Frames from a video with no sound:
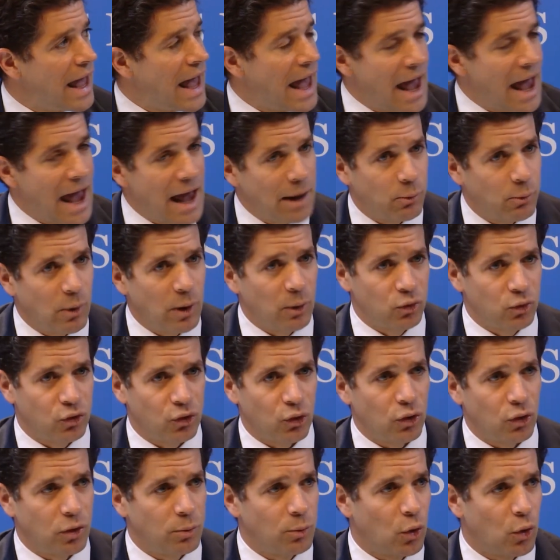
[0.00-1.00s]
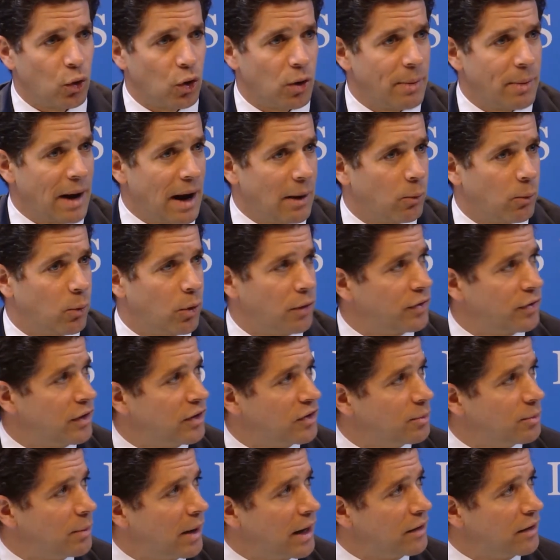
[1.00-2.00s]
And we'll talk more about what
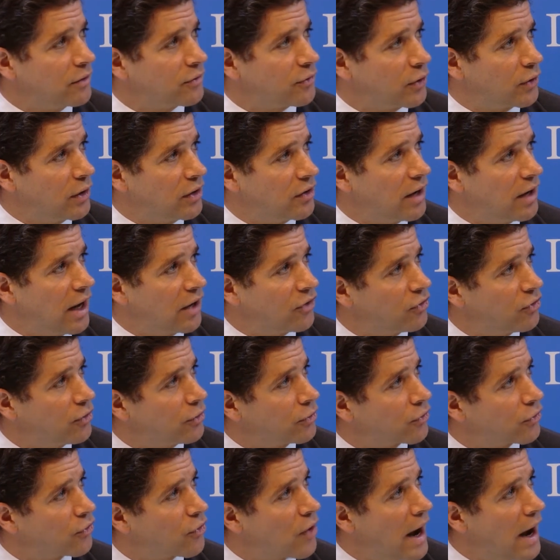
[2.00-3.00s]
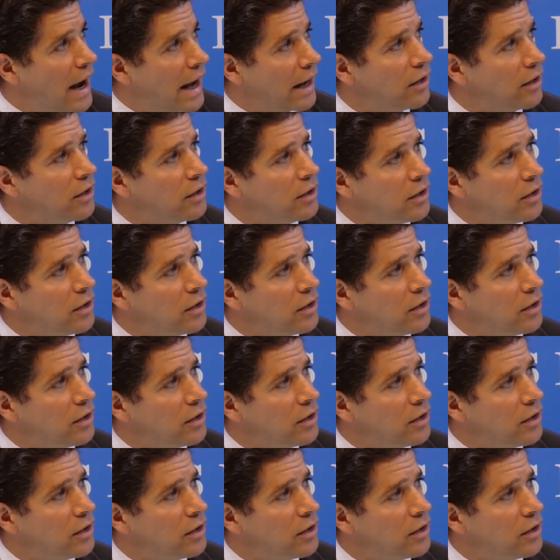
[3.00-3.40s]
this means for international trade.